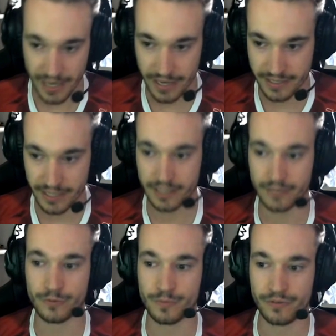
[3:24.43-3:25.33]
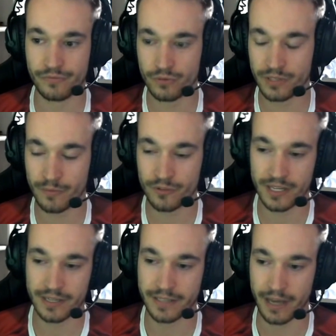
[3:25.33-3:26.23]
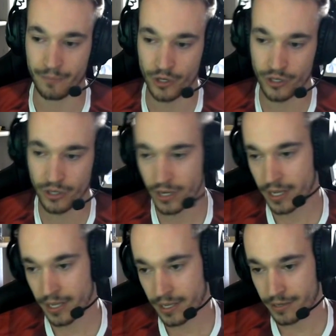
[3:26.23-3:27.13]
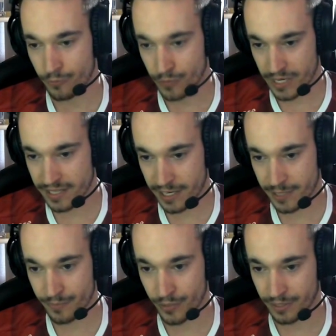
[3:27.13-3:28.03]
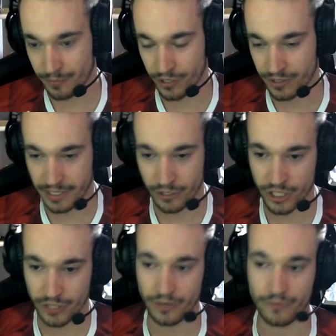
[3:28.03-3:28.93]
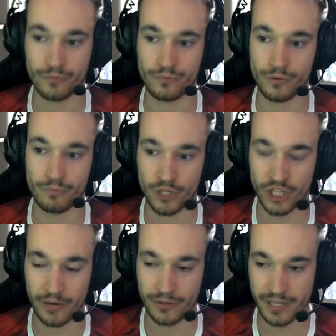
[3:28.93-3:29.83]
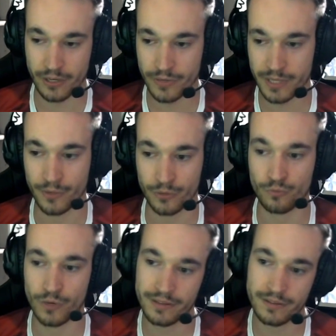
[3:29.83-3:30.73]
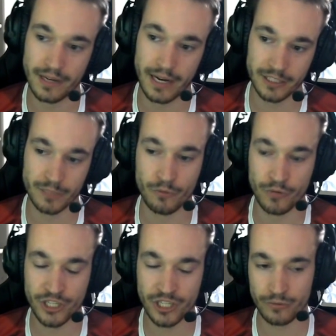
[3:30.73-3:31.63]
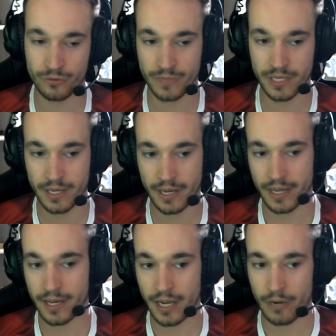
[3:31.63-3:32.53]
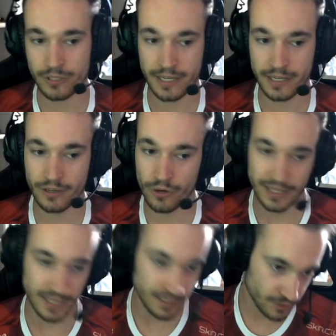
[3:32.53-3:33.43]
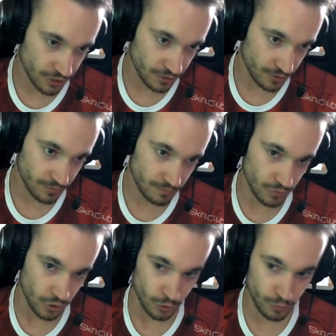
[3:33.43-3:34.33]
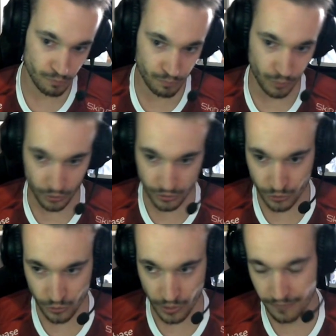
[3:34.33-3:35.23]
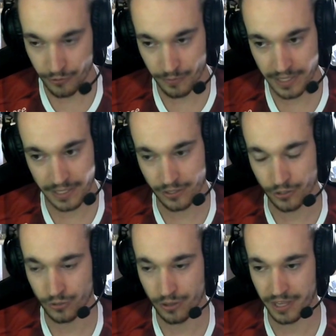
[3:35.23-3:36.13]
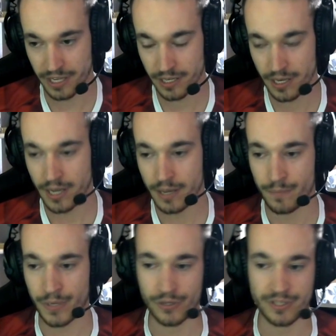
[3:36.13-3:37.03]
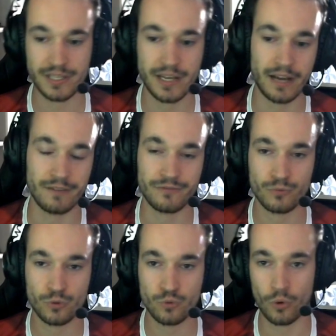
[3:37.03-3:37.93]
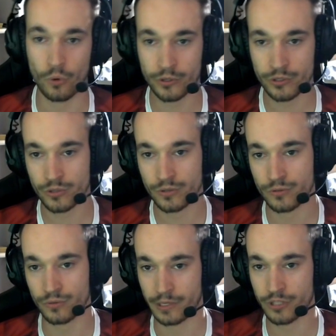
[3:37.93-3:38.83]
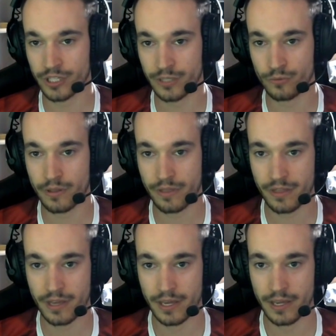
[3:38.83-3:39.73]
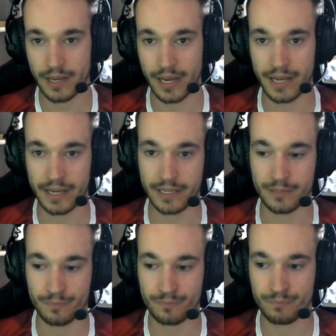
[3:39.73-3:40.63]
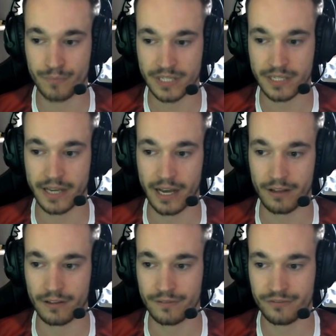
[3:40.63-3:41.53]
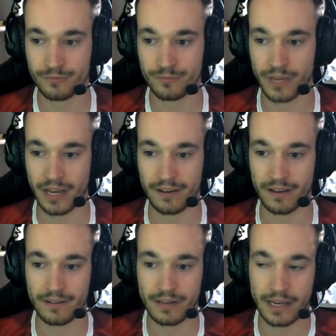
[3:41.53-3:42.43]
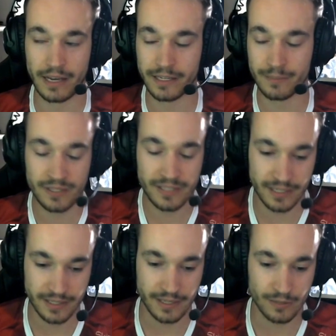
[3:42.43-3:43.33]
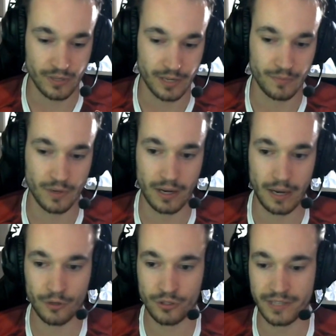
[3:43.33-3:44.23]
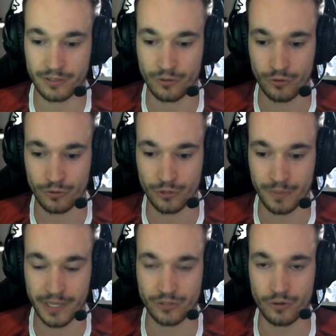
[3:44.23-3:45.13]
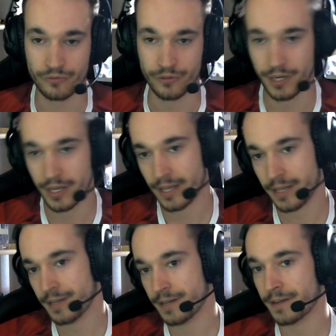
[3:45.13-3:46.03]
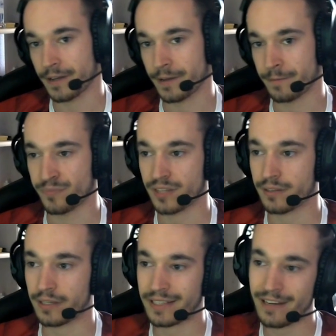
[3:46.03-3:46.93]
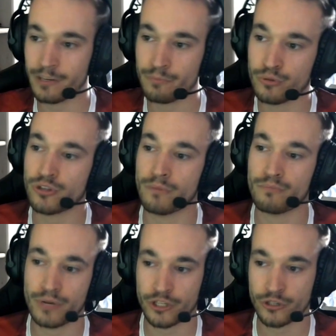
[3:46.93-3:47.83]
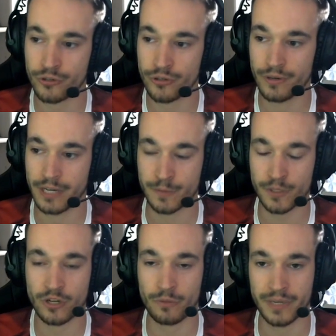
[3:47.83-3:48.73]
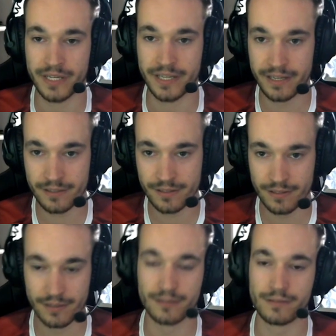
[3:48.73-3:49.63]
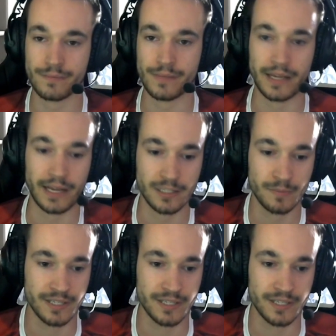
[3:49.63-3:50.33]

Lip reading: Yeah, exactly. With be full time, I was like, yeah, I'm gonna resign, but I'm gonna negotiate to have a much higher salary. But when ITB reached out to me, I was like, okay, that's a good point to have for me. That's a good thing because then I have two orgs to negotiate with, and I can basically like I can basically say to them, I'm gonna take the biggest offer, and that kind of put some pressure, especially on BDS. Like